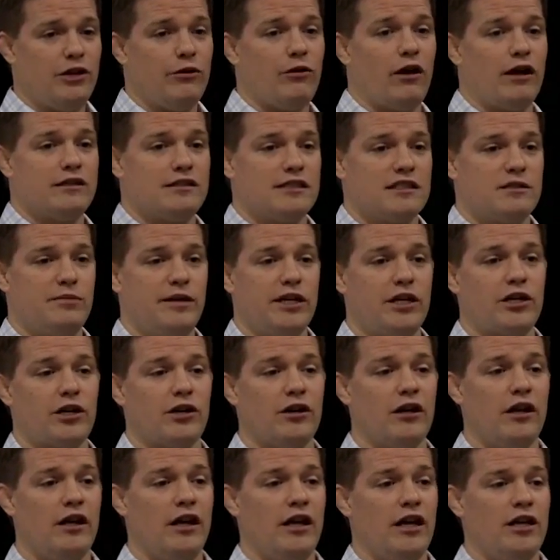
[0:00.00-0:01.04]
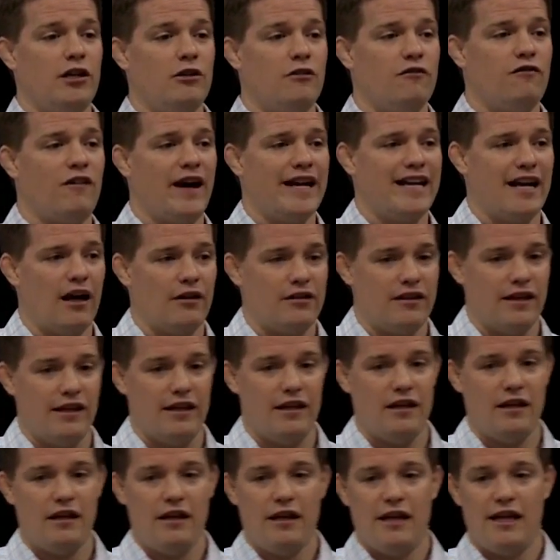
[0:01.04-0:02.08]
continuing on as a speaker, you'll find out
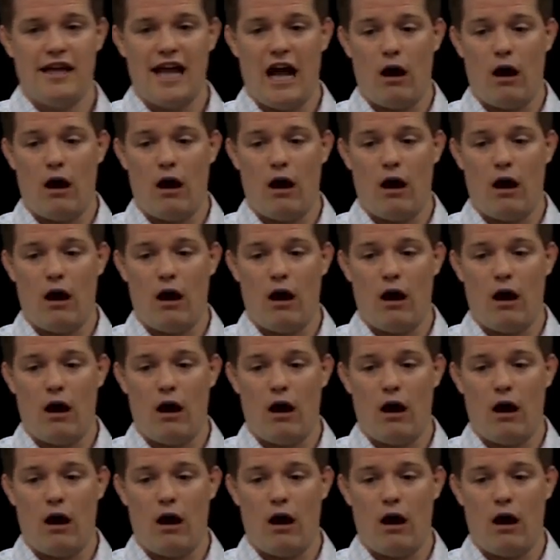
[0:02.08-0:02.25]
that